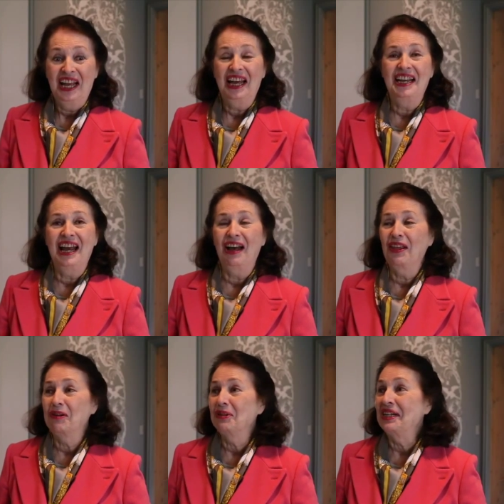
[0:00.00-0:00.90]
And now
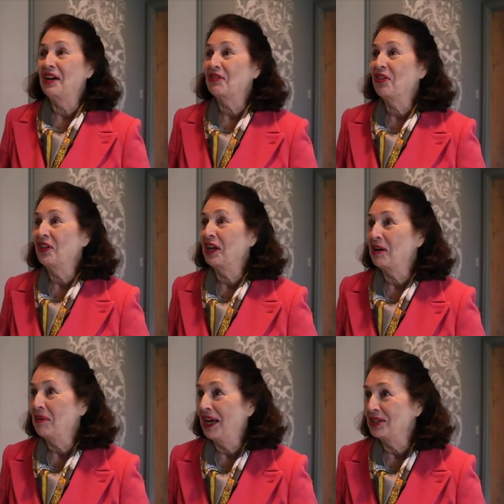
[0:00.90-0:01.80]
they would never
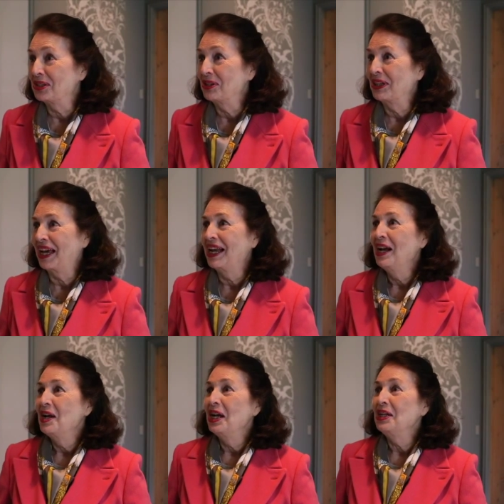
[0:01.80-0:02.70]
think about doing that
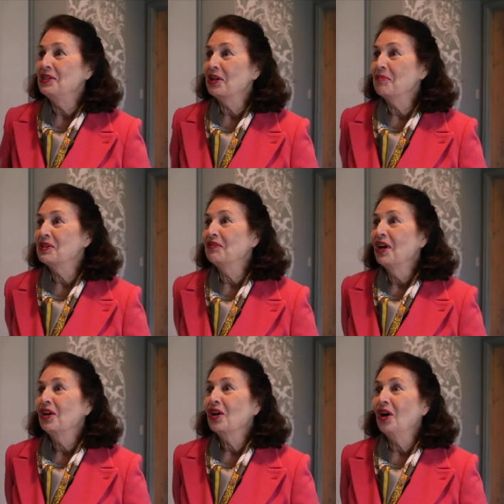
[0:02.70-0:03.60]
in terms of
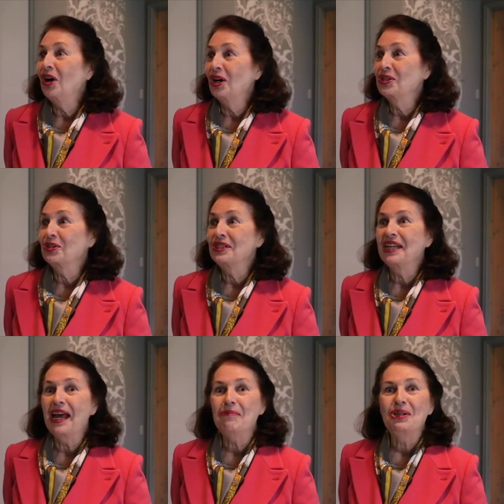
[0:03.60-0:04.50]
cost or
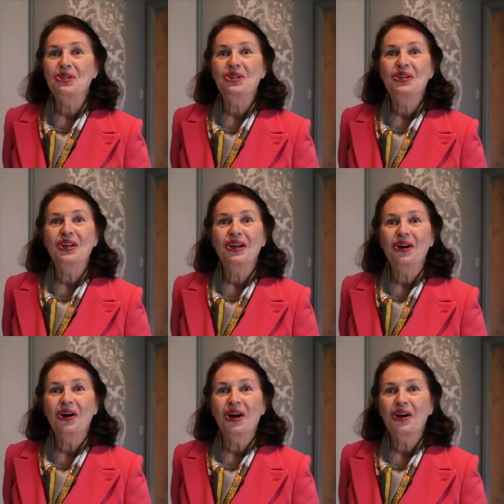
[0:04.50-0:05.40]
damage to the
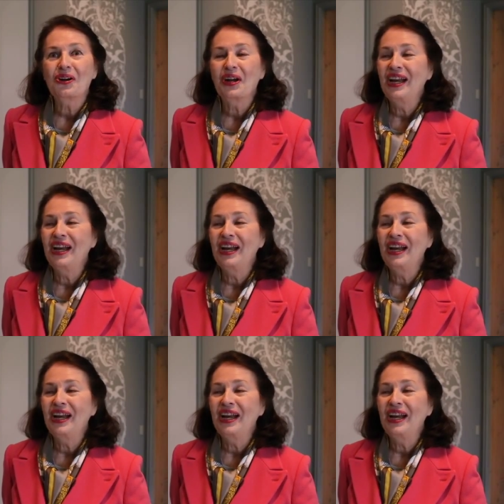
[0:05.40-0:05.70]
art or